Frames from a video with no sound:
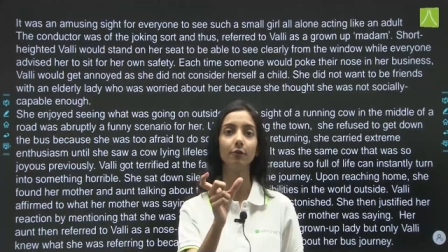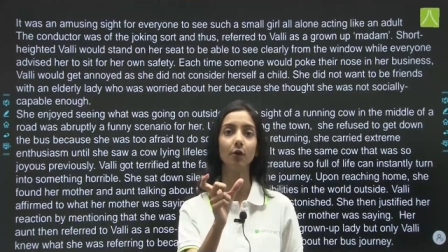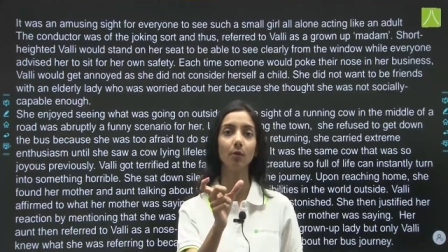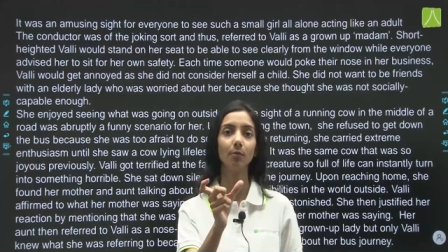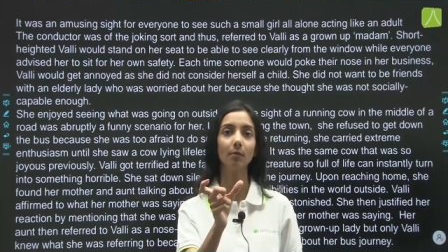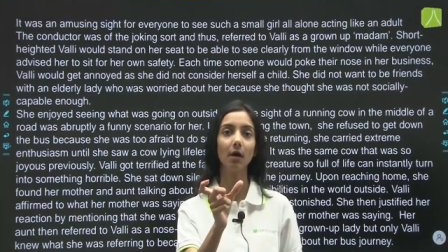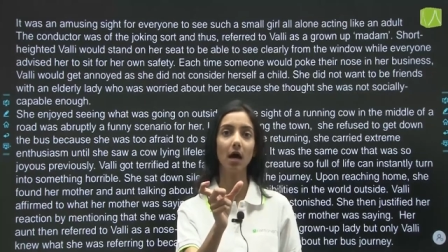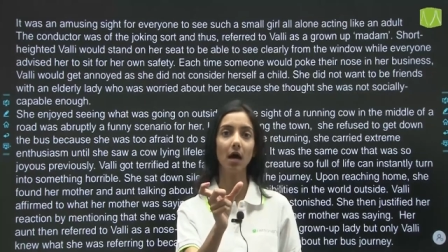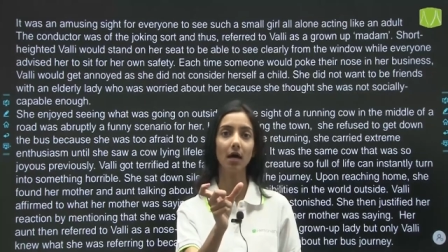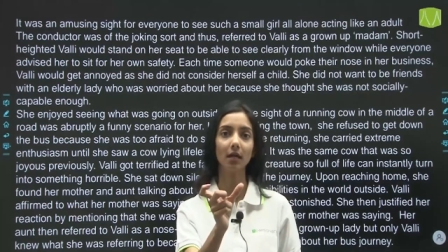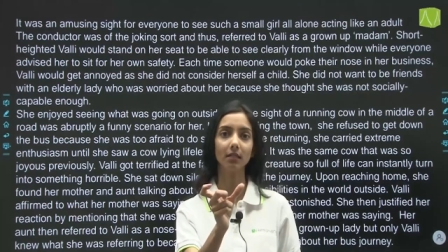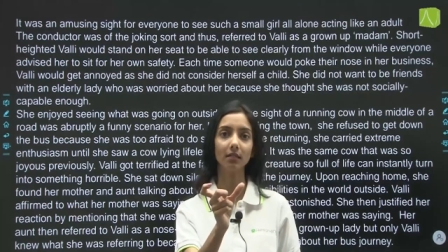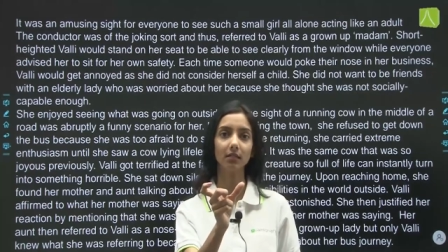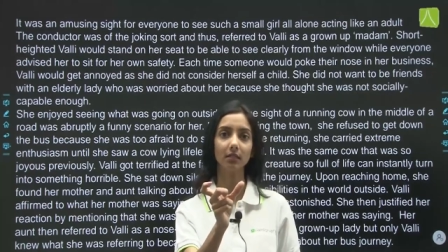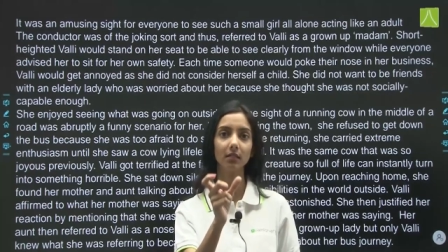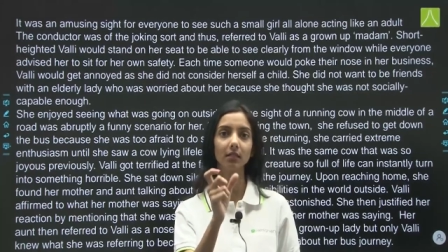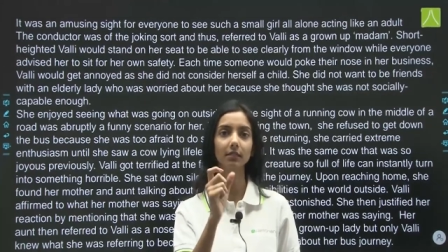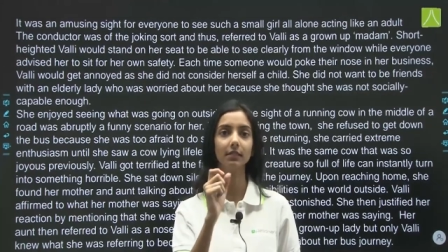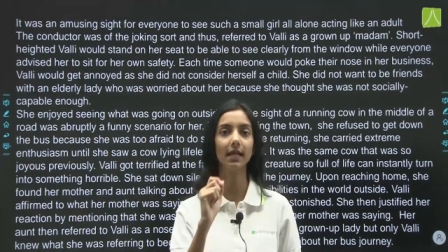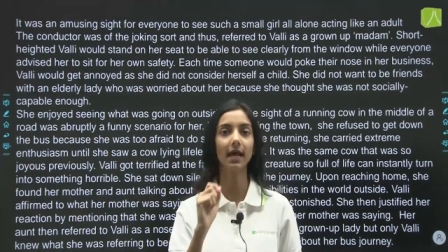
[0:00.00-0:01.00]
from our
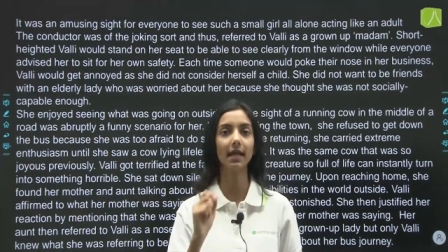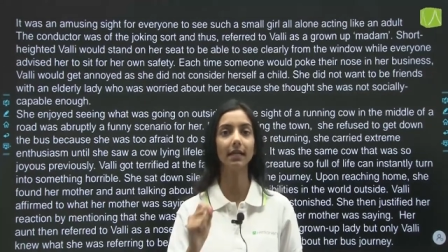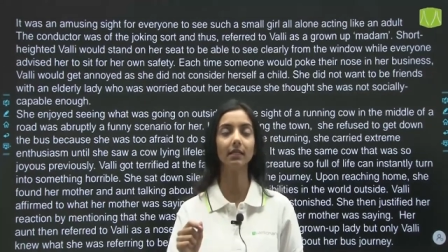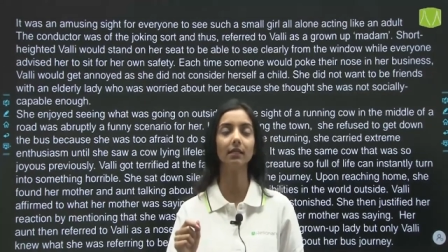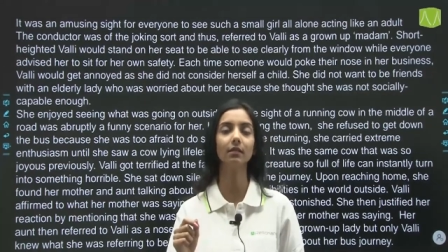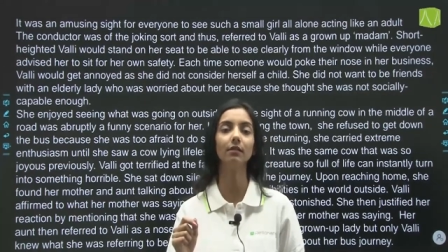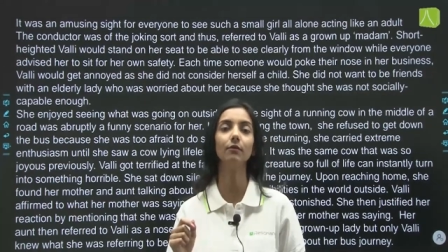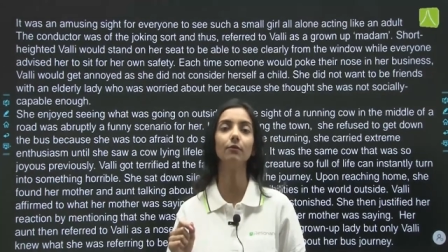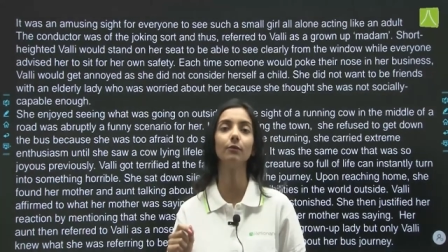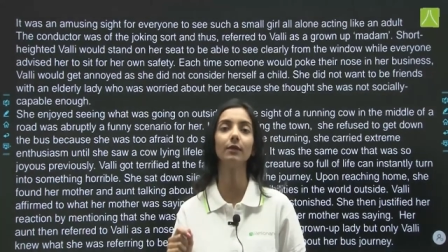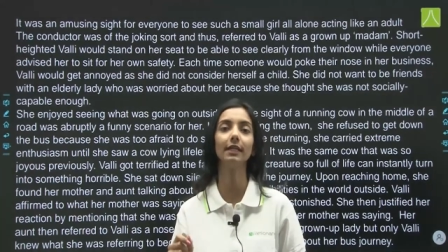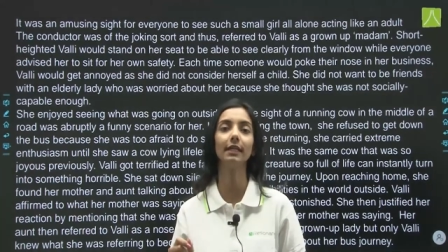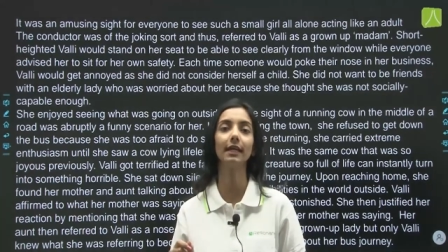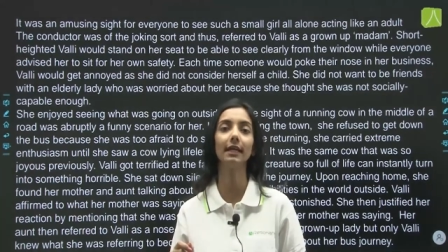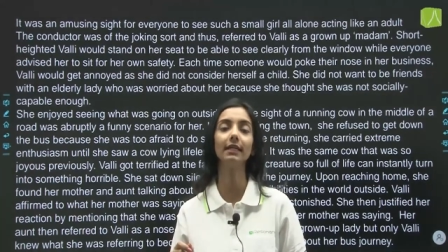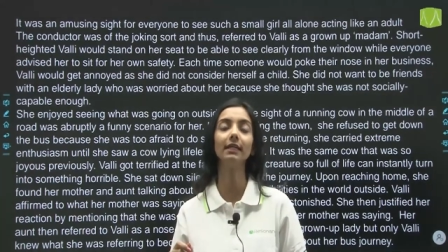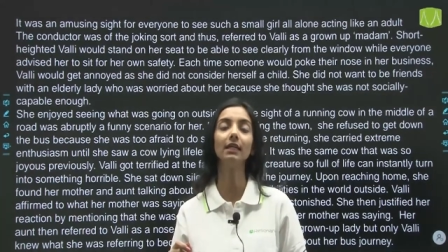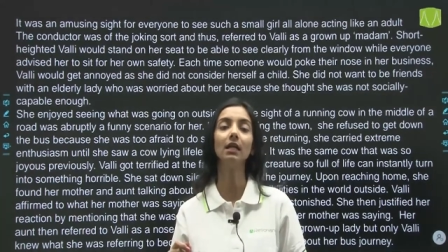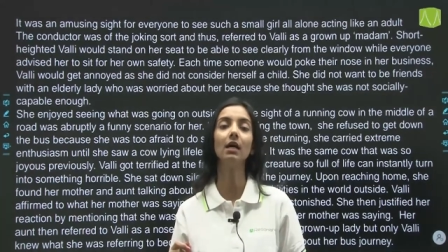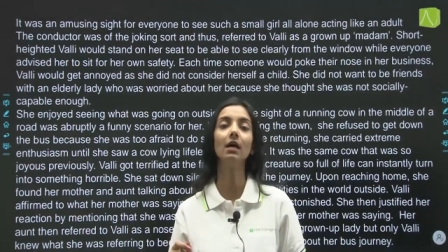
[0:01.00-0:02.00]
title we
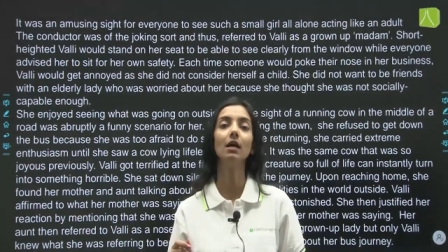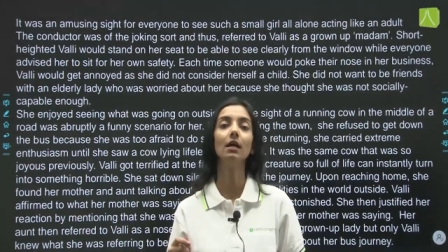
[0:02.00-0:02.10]
get